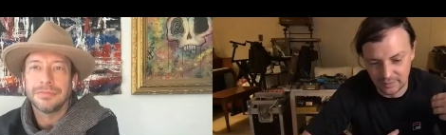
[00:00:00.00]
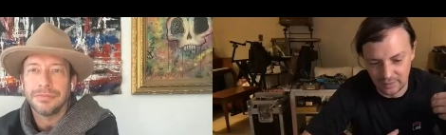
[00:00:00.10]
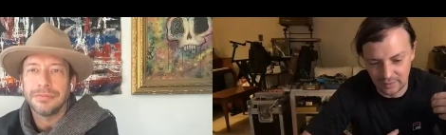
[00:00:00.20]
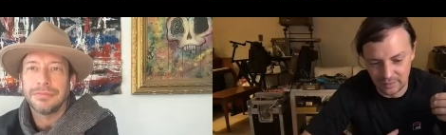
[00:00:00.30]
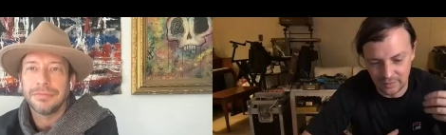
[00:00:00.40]

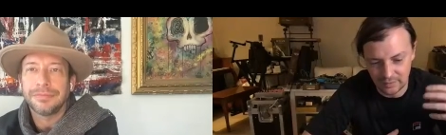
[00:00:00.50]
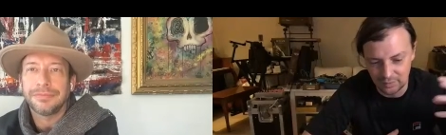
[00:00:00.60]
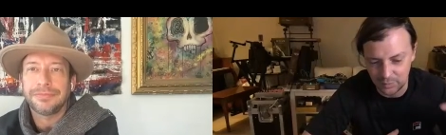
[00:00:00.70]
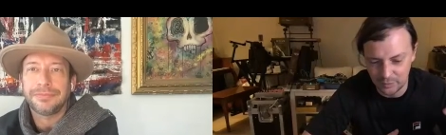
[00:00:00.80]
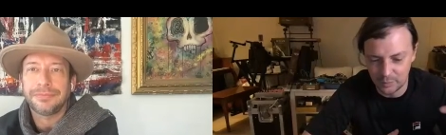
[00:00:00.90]
Speaker 1: mm-hmm. uh,
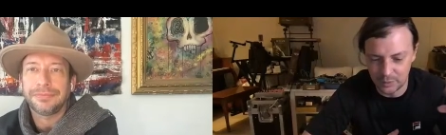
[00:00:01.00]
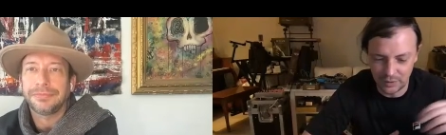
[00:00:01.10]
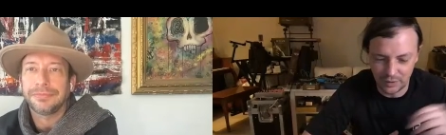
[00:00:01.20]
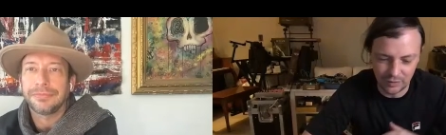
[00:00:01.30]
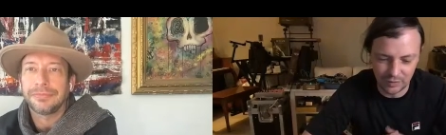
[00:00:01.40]
some of the
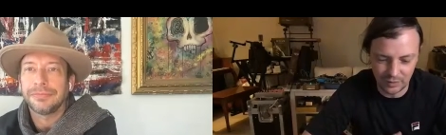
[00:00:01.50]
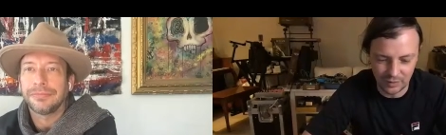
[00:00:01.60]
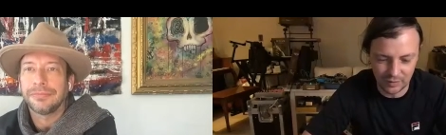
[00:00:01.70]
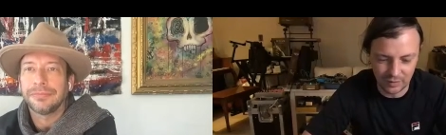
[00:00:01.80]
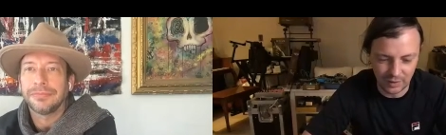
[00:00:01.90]

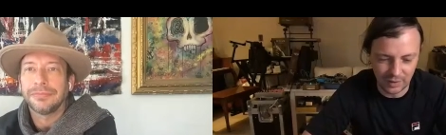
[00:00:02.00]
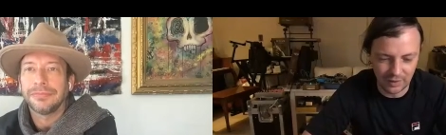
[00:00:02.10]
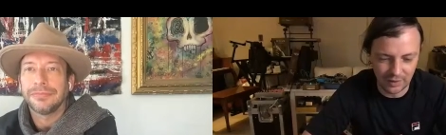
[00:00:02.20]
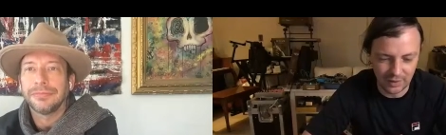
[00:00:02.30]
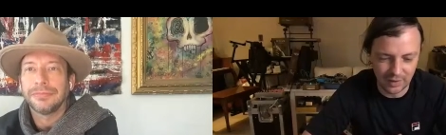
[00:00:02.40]
producers,
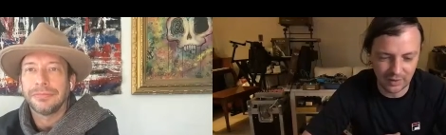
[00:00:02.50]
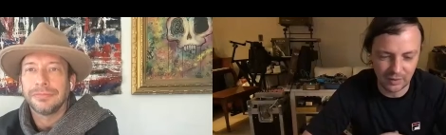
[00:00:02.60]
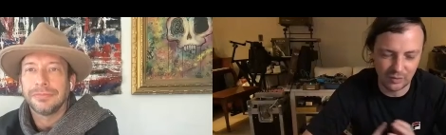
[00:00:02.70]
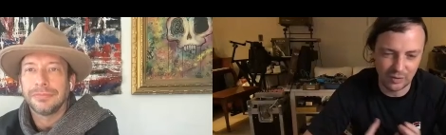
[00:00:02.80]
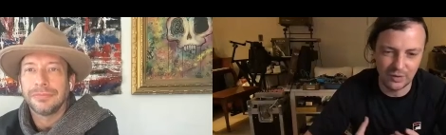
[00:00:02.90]
and I
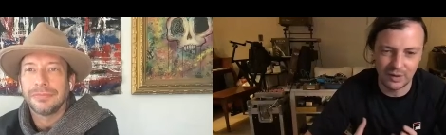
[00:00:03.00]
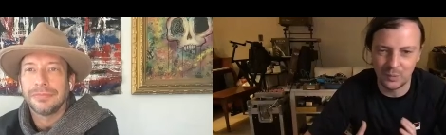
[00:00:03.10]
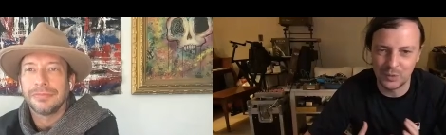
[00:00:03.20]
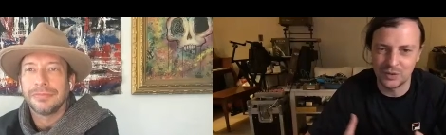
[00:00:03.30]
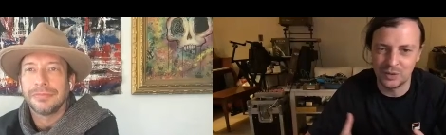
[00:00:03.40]
understood that
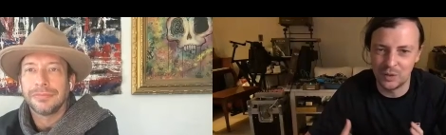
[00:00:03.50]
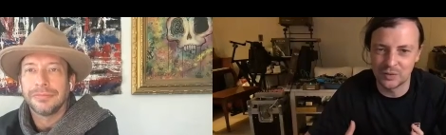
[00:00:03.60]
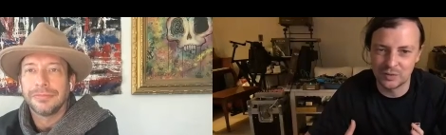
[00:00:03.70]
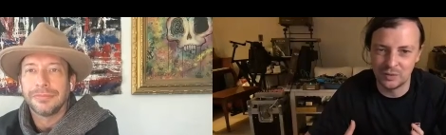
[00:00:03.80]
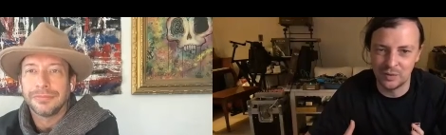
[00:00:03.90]
it was the
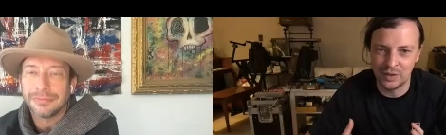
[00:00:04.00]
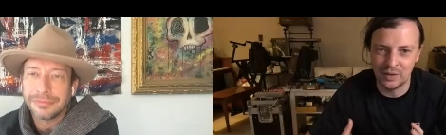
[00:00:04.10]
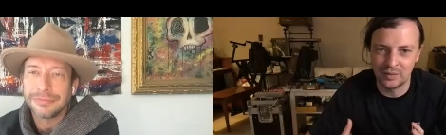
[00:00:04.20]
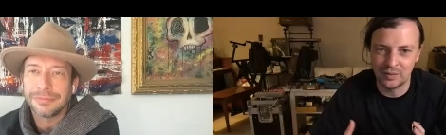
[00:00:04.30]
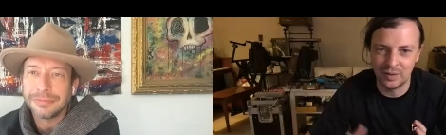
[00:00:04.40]

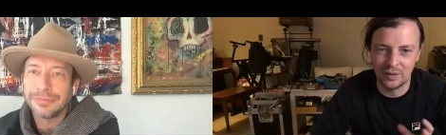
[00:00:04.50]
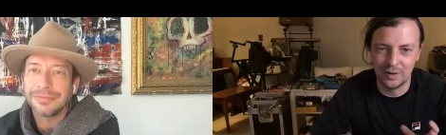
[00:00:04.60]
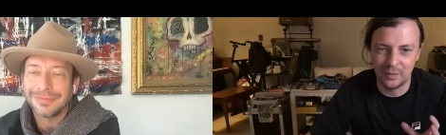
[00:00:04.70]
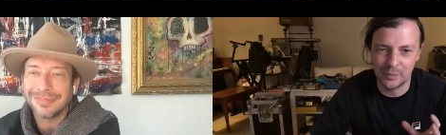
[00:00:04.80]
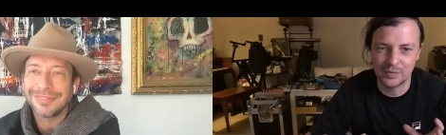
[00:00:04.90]
MonsterVerse,
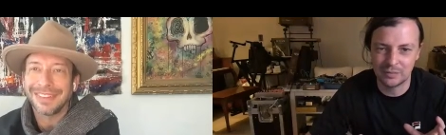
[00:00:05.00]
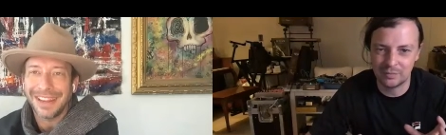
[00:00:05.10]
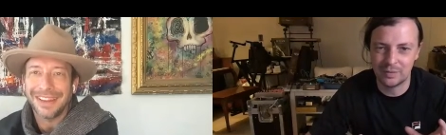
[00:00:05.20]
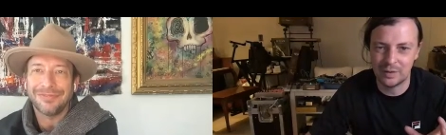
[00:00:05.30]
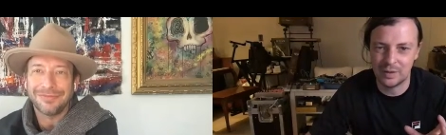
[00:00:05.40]
and I was
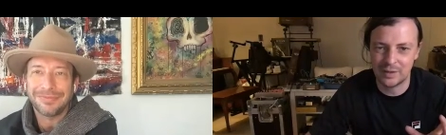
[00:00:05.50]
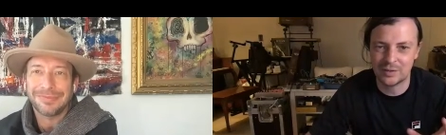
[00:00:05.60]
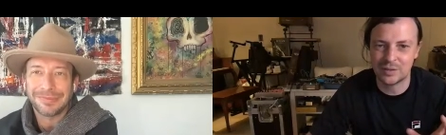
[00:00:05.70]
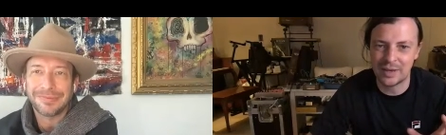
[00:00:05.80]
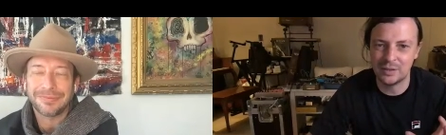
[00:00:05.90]

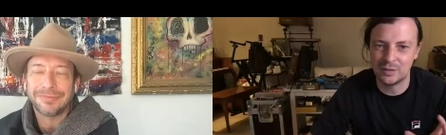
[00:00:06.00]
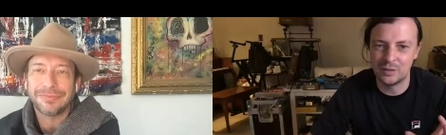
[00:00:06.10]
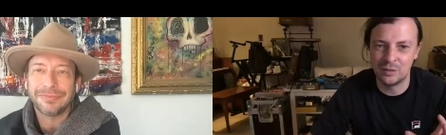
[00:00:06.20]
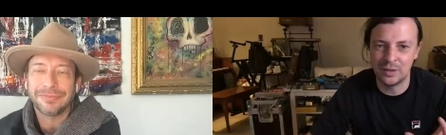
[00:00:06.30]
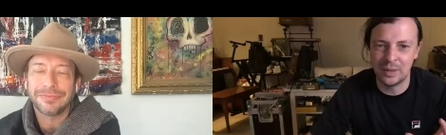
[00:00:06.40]
excited
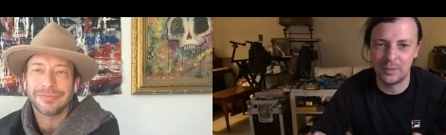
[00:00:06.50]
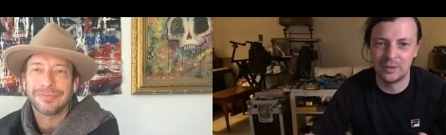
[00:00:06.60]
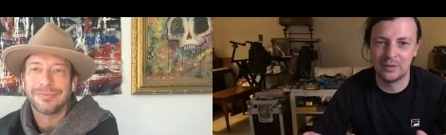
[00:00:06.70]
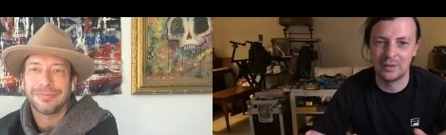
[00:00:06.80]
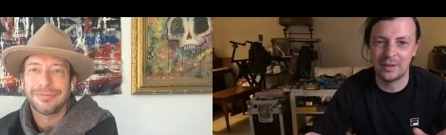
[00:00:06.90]
to do that,
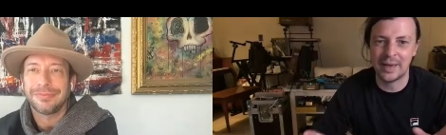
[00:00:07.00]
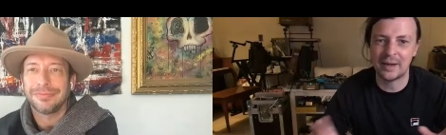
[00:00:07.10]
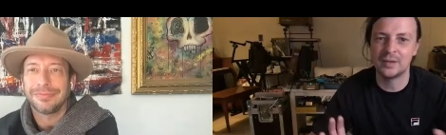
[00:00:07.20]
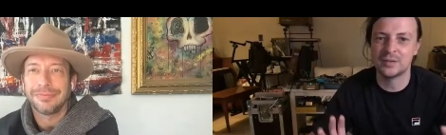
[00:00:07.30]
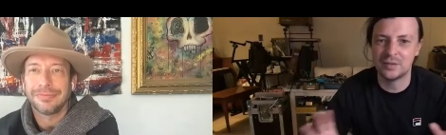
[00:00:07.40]
but I
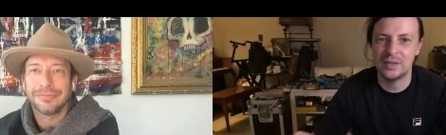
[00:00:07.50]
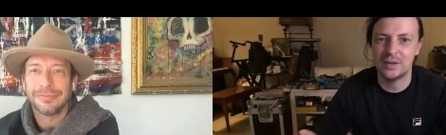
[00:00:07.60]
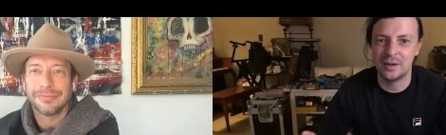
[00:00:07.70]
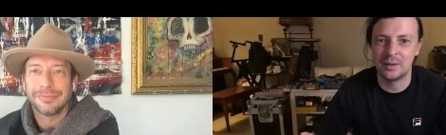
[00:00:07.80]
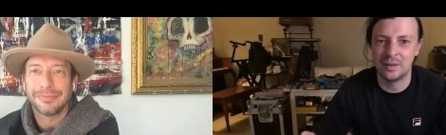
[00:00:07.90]
hadn't
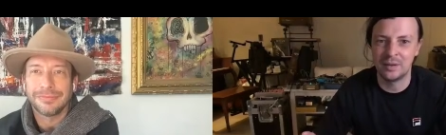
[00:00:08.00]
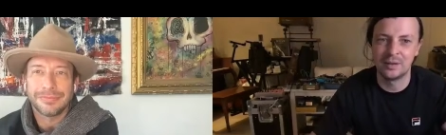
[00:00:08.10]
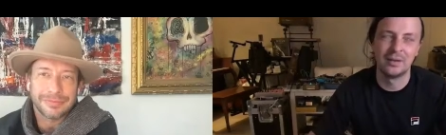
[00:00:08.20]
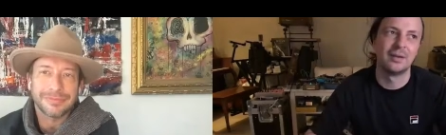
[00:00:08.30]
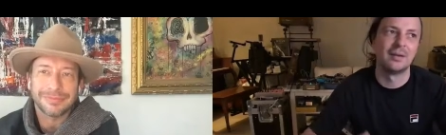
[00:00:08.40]
seen
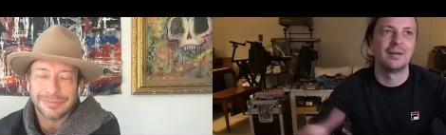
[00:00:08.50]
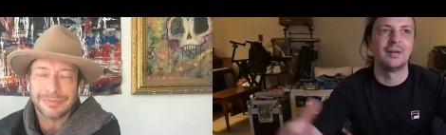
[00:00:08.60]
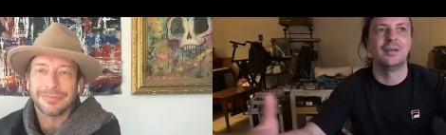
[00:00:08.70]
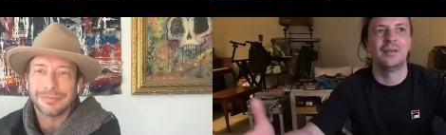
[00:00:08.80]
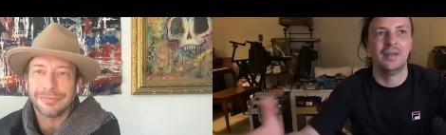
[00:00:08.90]
anything.
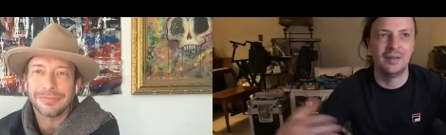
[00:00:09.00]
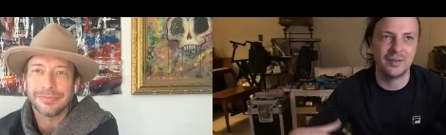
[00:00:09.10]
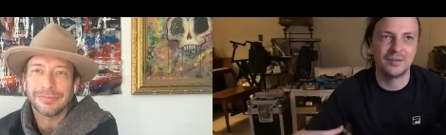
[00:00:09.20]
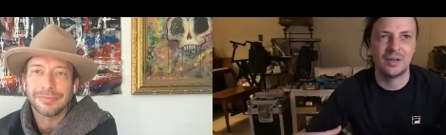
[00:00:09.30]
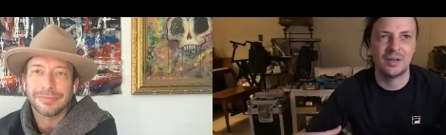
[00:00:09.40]
And then
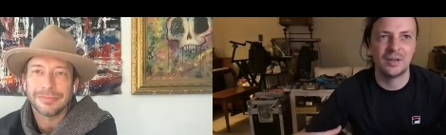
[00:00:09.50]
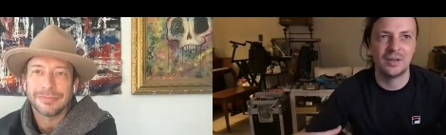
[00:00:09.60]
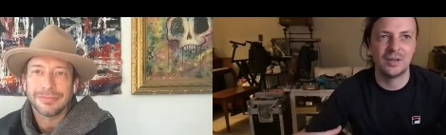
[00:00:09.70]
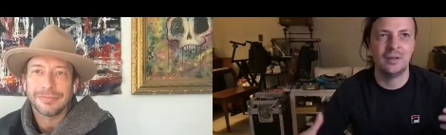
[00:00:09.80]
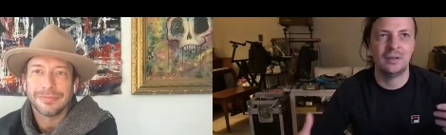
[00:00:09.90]
they sent
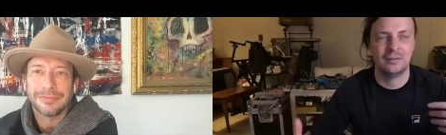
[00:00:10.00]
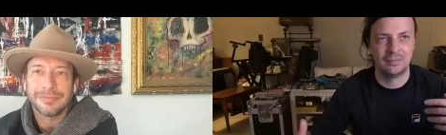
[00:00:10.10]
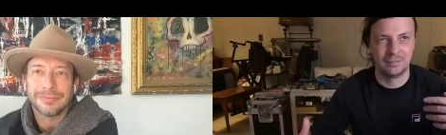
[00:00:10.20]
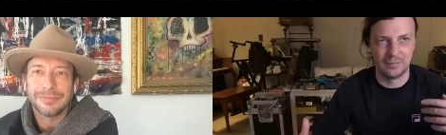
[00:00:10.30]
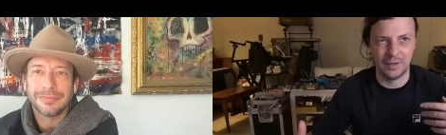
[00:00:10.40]
me.
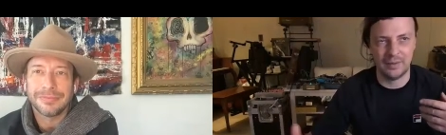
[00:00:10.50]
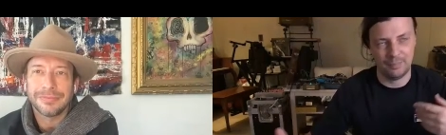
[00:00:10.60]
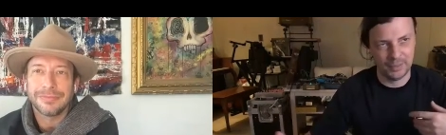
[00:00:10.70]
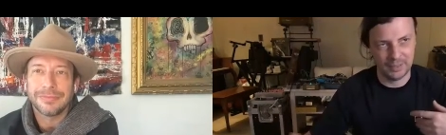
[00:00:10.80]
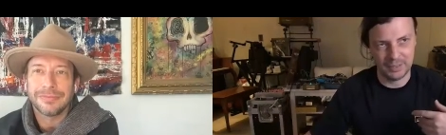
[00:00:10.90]

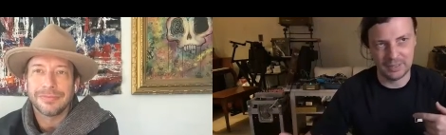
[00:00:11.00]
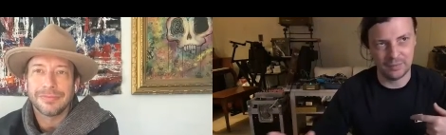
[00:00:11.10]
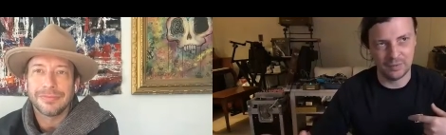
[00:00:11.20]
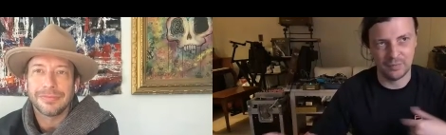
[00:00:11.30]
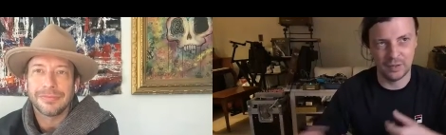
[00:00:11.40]
I
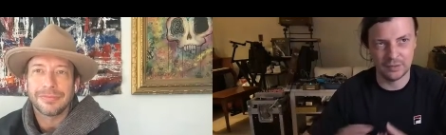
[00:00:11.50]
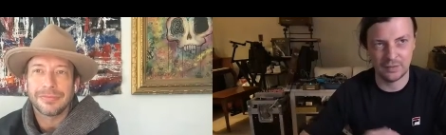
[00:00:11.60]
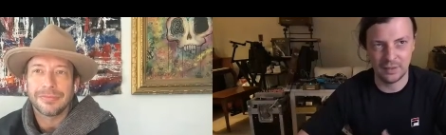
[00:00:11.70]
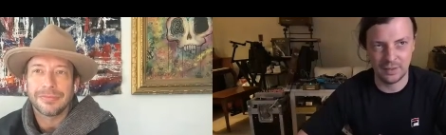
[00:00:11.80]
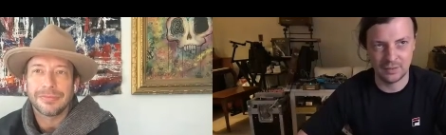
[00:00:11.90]
believe the
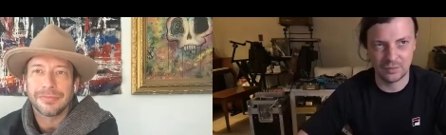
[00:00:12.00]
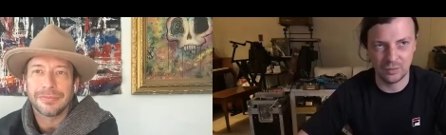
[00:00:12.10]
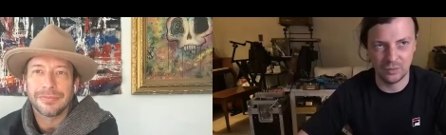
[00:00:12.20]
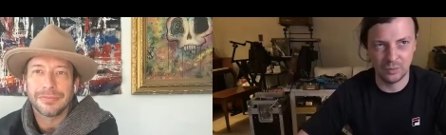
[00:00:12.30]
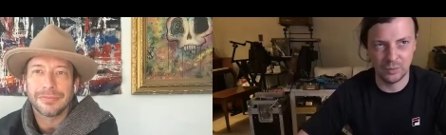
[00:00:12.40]
first thing I saw